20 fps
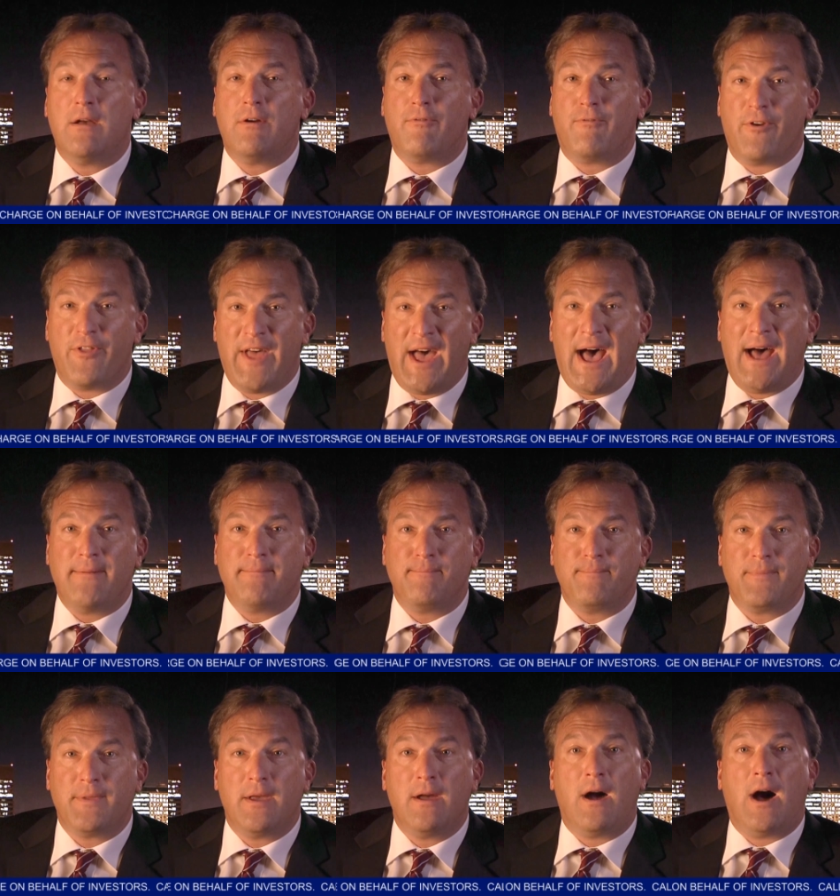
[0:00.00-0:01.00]
For that,
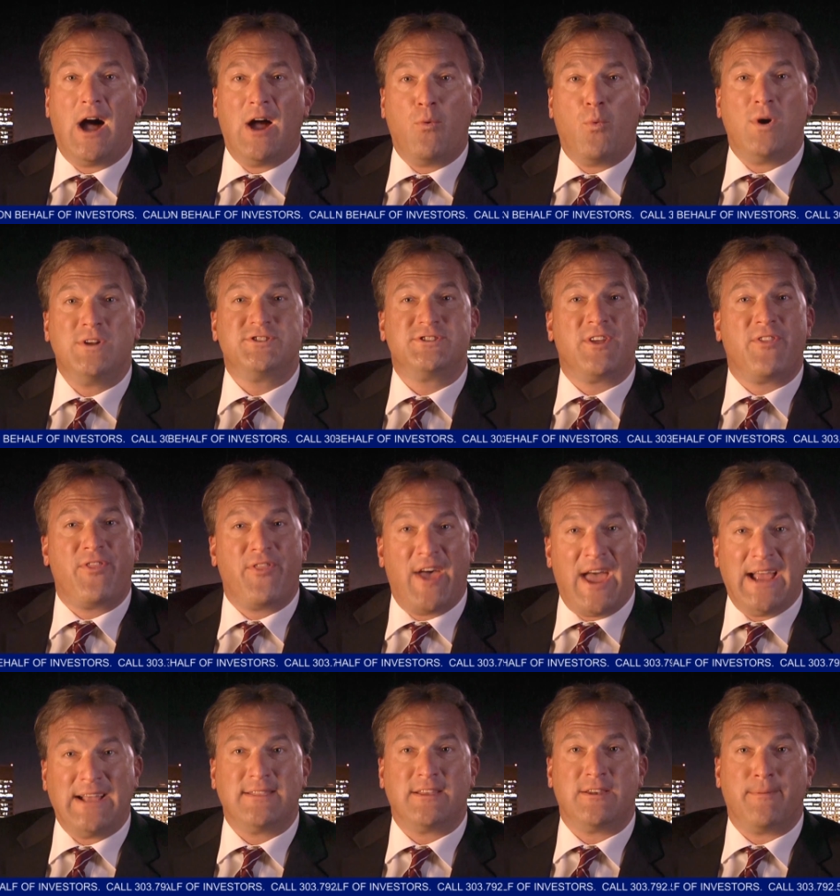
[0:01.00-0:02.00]
I want to
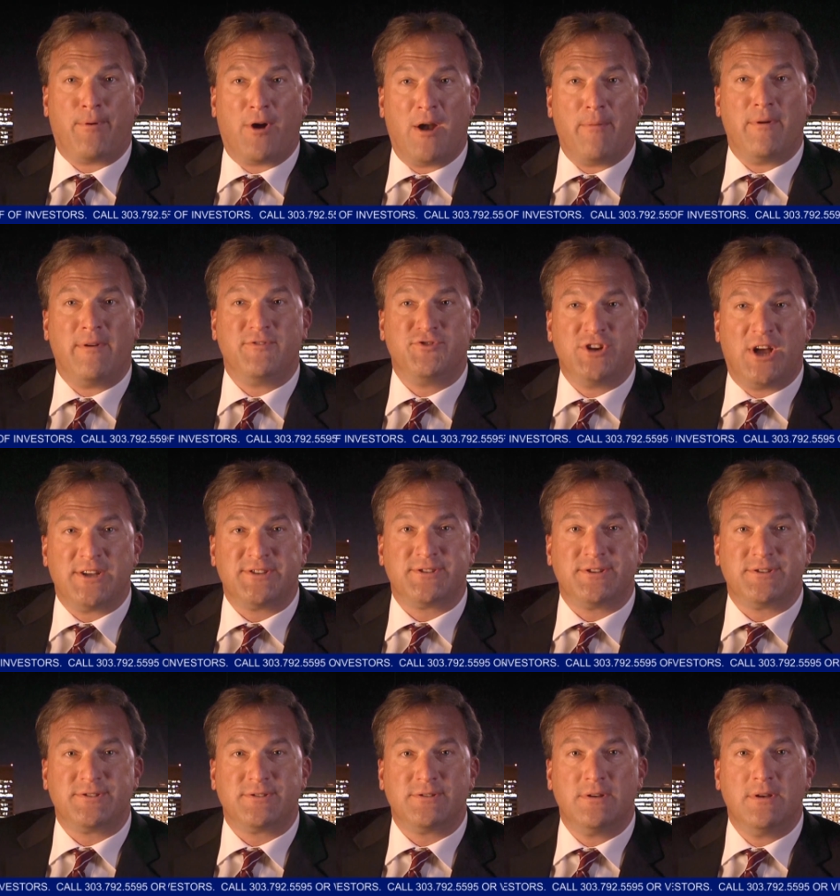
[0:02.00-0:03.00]
thank the Department of
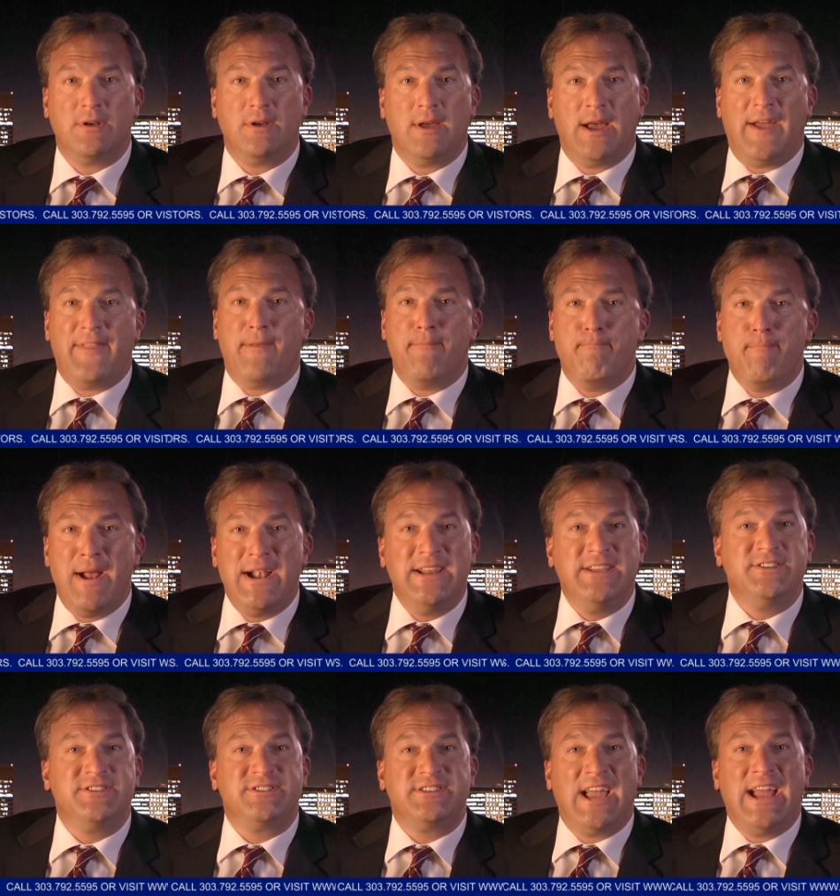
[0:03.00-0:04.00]
Justice and the
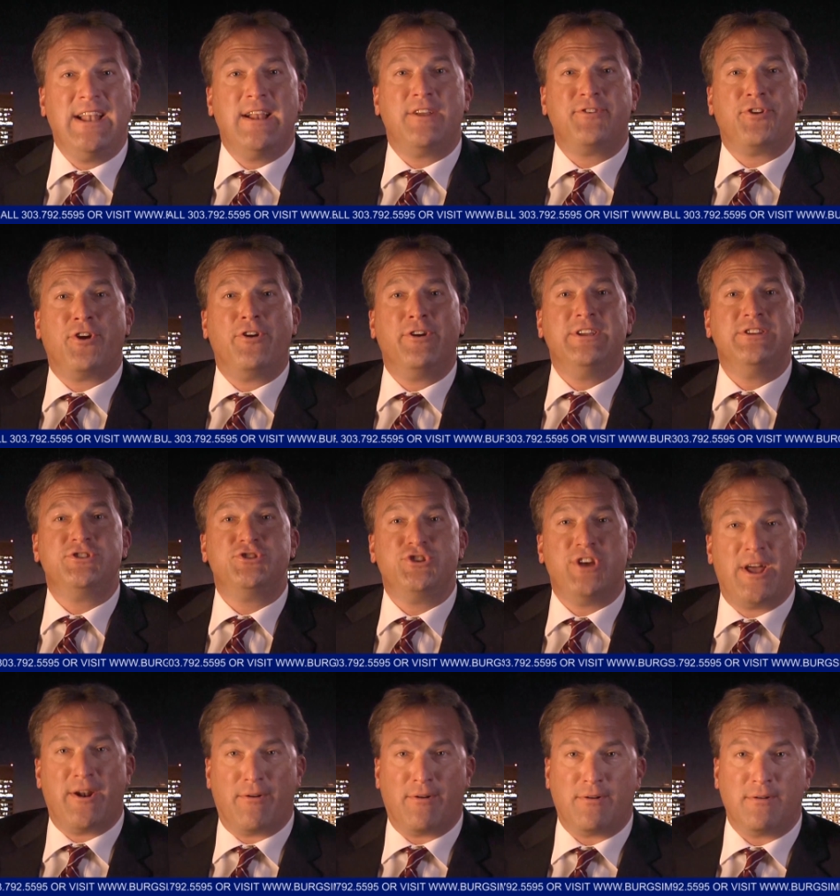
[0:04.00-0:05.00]
many state attorneys
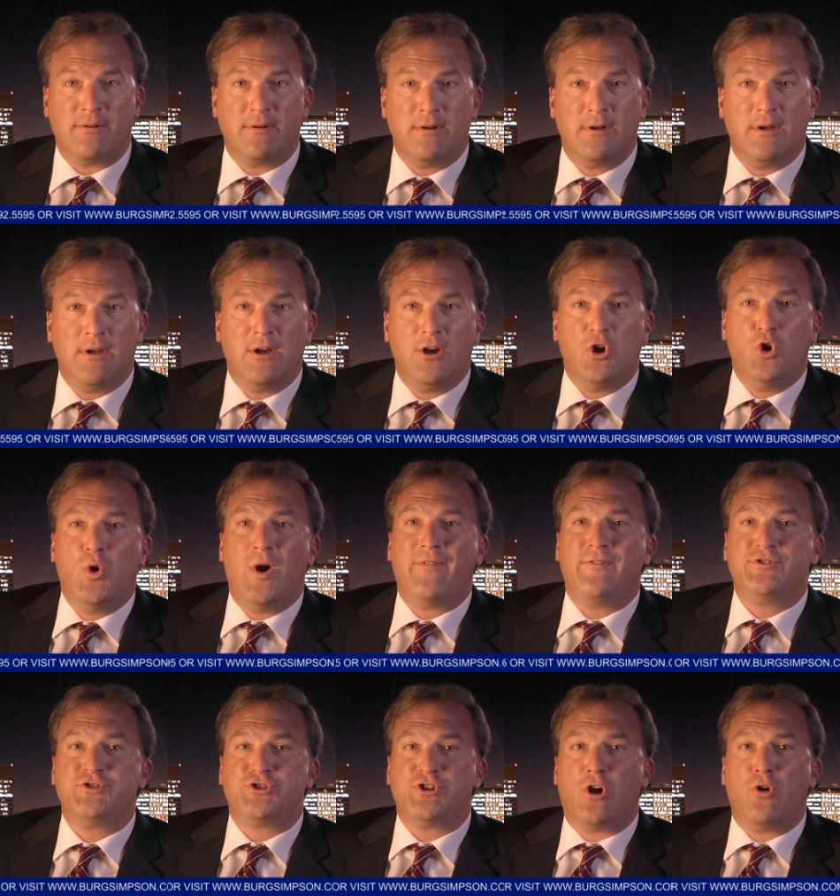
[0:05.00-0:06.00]
general who
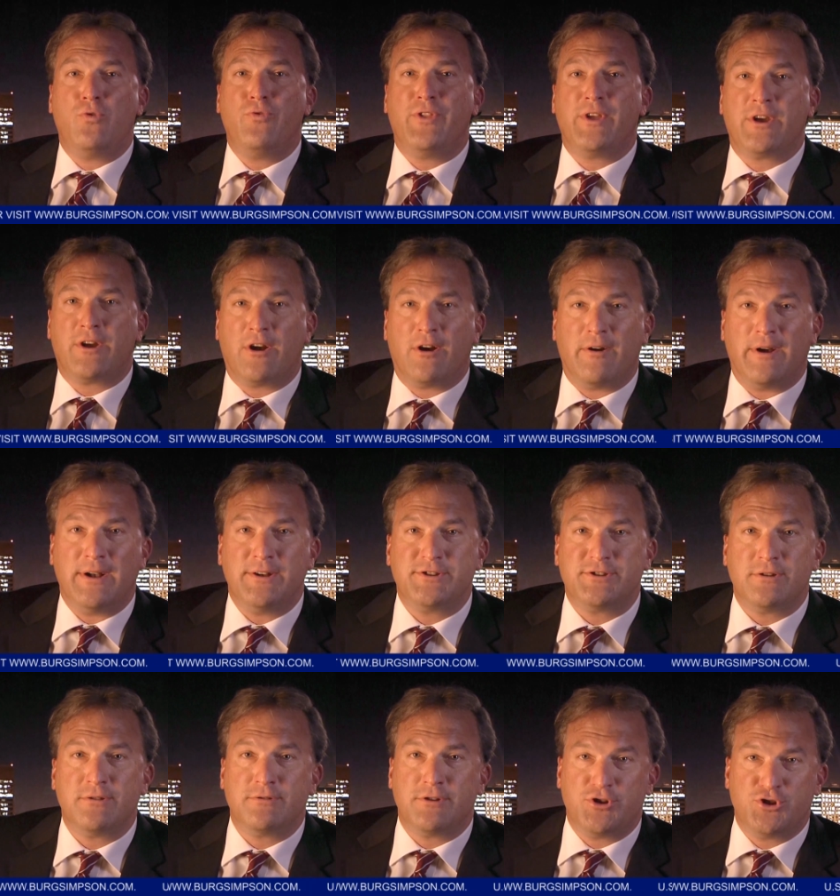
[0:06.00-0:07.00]
have shown the
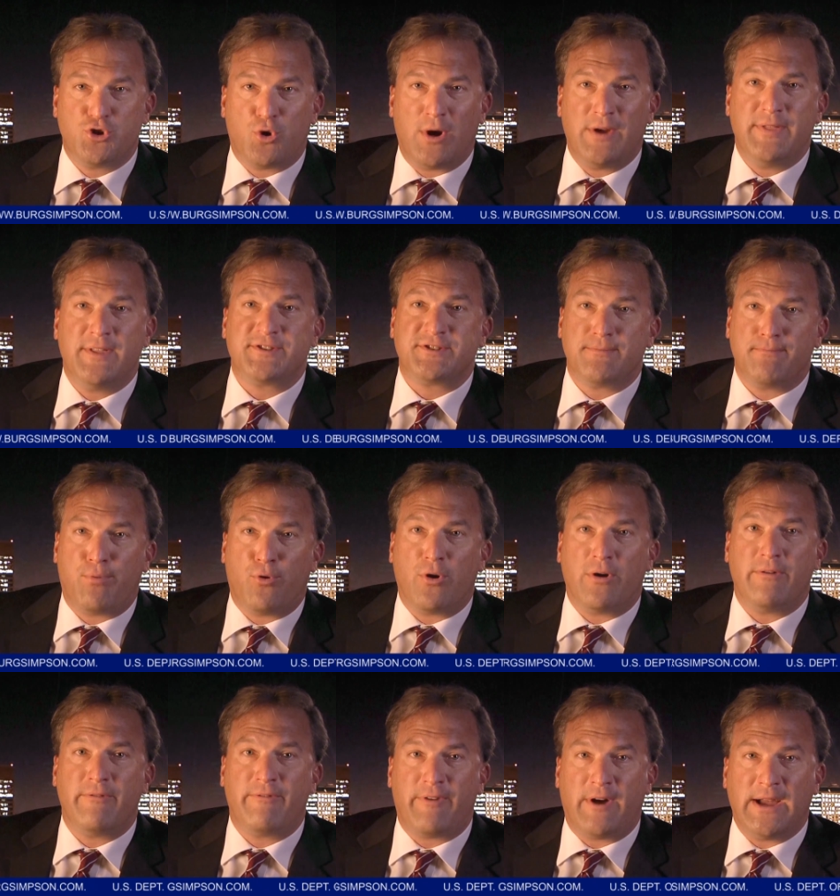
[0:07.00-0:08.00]
courage to join this
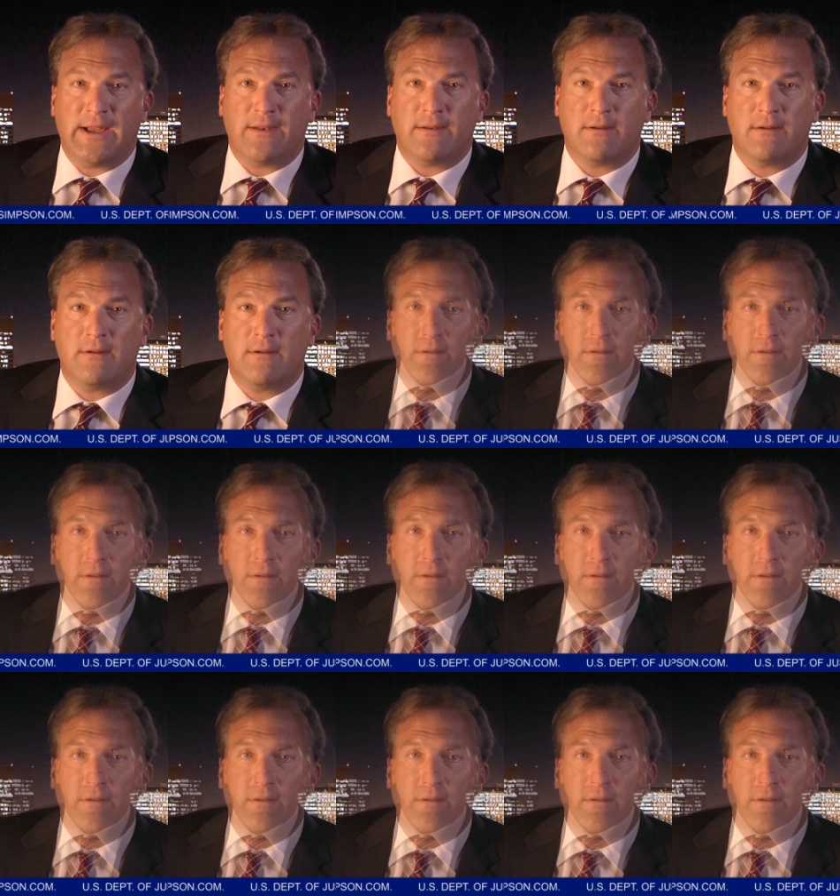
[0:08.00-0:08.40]
important fight.